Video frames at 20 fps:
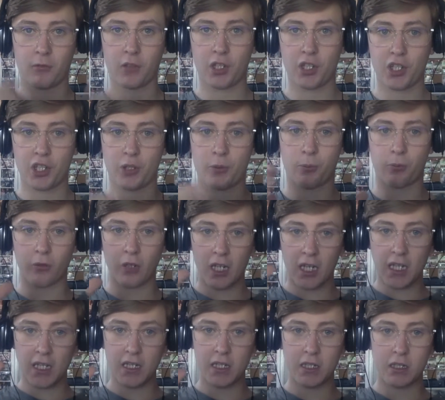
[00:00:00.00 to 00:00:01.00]

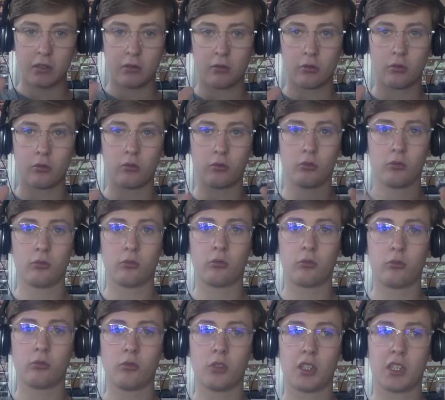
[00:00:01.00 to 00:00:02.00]
spray.
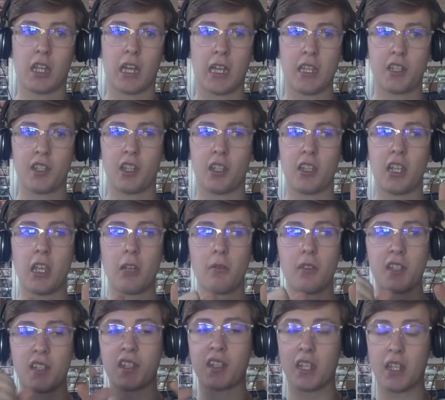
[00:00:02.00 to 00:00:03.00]
Okay, so there
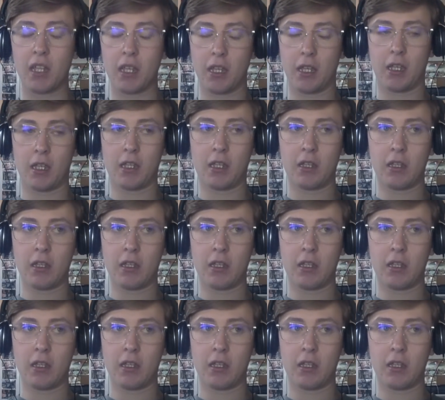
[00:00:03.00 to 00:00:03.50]
was the